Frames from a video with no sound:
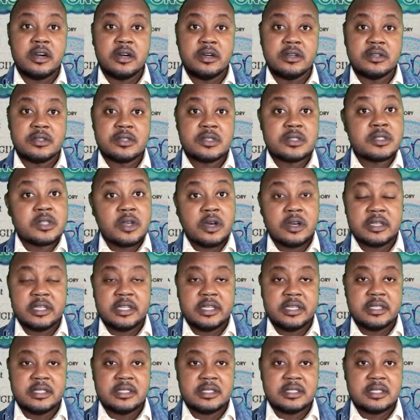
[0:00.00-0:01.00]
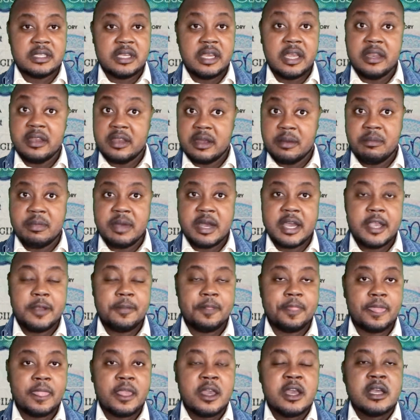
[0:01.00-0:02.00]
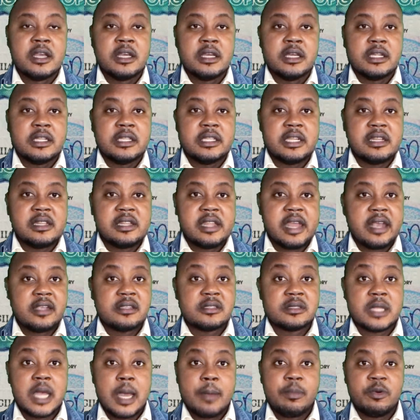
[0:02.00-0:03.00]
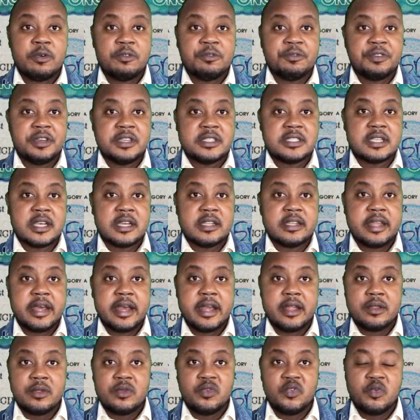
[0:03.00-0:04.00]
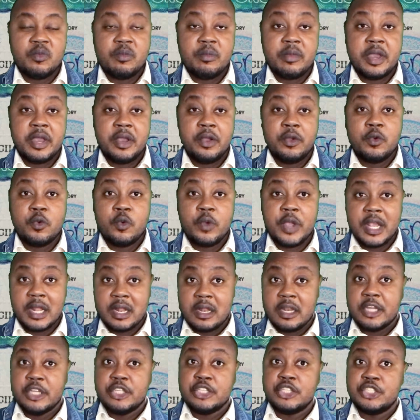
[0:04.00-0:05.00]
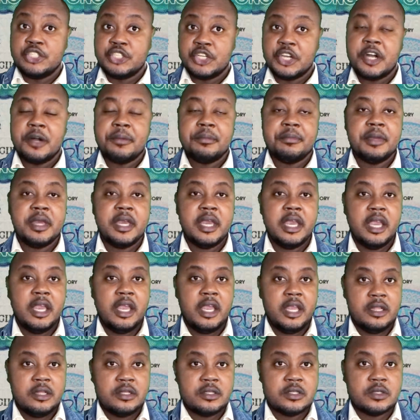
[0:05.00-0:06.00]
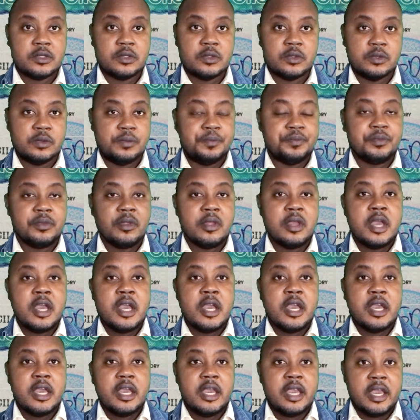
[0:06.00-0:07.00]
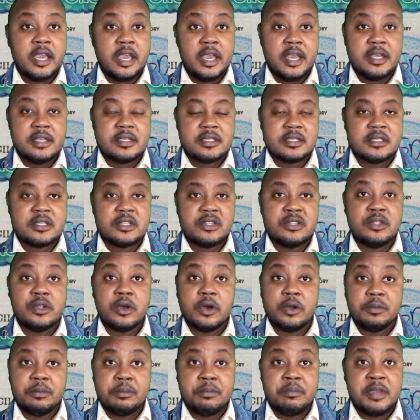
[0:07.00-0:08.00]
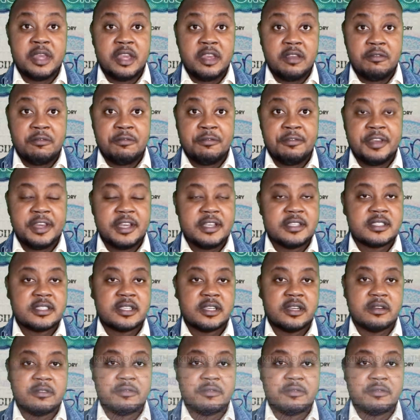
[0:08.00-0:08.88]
studies in their mind. The next type of visa that you may quickly jump into is non-B visa